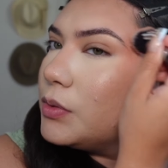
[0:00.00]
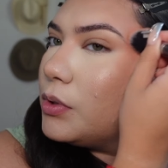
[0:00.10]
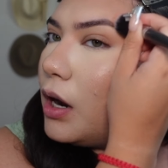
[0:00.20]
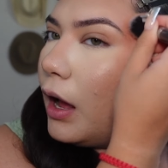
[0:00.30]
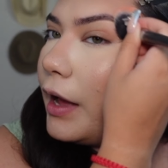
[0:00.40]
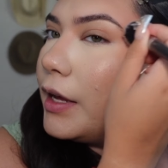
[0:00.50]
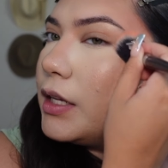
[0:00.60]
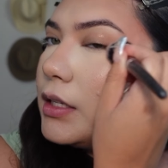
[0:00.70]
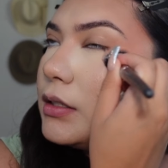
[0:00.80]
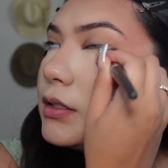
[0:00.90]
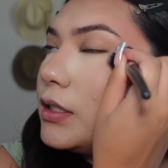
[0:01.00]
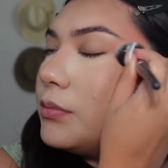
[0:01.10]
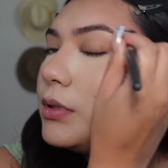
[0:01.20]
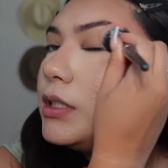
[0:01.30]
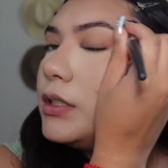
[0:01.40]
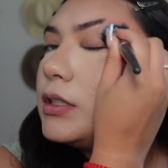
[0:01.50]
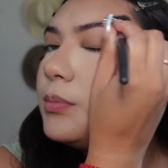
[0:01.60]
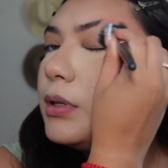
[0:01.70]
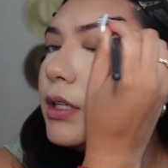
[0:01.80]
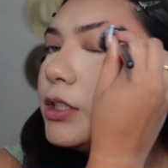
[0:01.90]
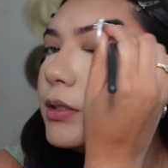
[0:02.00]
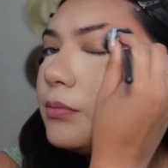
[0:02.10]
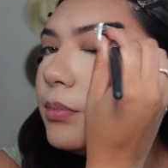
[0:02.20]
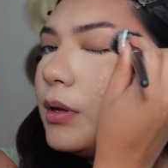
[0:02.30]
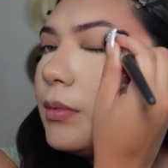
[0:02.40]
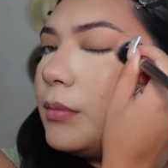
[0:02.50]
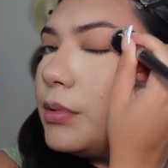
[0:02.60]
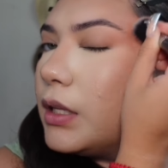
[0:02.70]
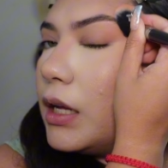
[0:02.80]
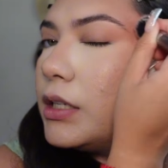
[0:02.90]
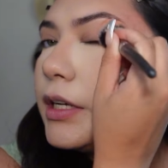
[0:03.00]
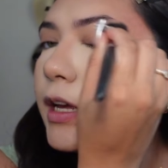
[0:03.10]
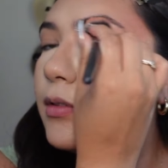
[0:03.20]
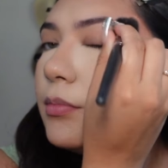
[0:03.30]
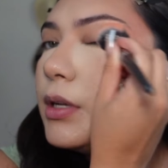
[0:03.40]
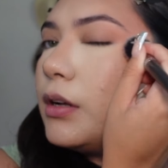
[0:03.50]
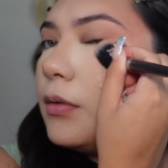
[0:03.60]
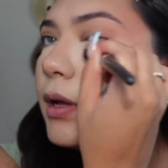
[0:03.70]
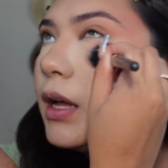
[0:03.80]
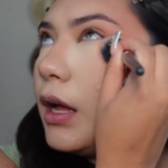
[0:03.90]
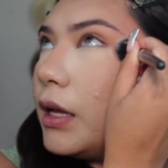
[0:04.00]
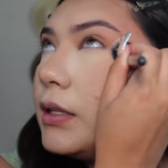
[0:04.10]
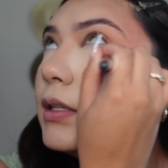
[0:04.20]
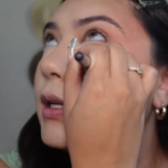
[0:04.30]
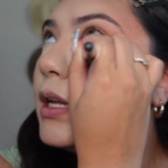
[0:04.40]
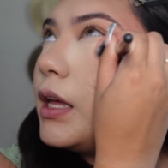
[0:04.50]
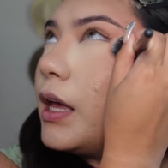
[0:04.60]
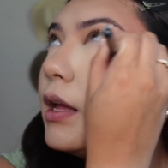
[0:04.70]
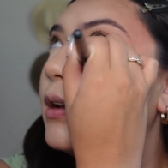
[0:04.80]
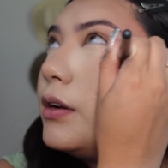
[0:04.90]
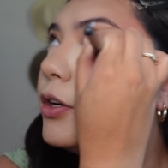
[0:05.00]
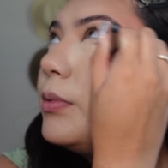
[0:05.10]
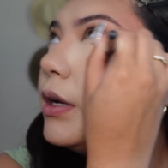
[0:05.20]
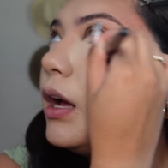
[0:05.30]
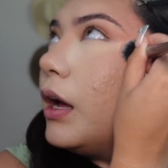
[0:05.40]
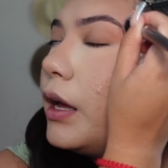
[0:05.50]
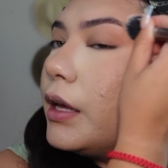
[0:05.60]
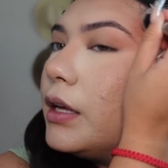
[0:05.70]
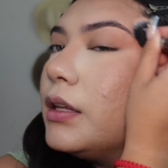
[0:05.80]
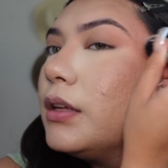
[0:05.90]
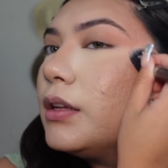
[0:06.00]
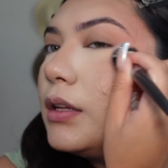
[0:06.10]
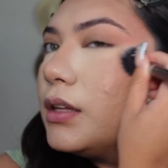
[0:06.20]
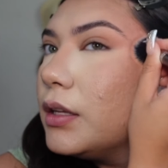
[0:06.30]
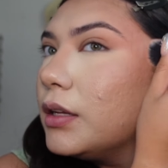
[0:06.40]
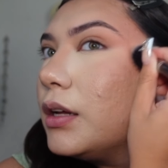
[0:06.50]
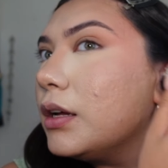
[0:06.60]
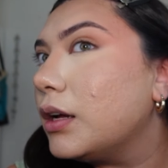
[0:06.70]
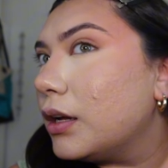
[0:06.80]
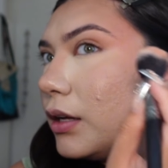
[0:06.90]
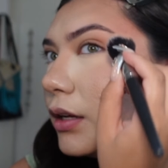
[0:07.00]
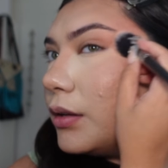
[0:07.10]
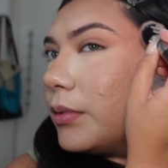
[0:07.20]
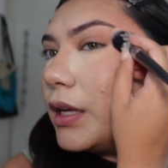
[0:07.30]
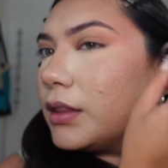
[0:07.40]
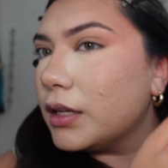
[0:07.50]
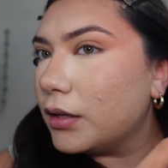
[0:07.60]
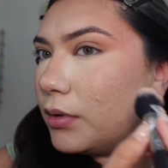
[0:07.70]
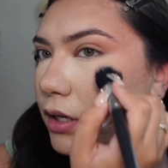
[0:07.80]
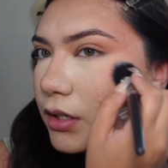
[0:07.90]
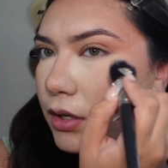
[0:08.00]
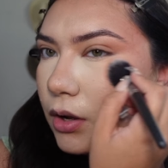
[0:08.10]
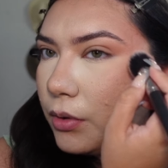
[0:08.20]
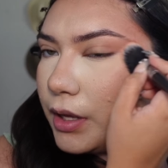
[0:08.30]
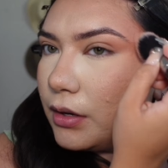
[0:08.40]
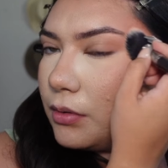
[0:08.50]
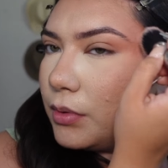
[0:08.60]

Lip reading: where I simply just put my blush. I even put it on my eyelid and under my eye. I think I'm gonna go in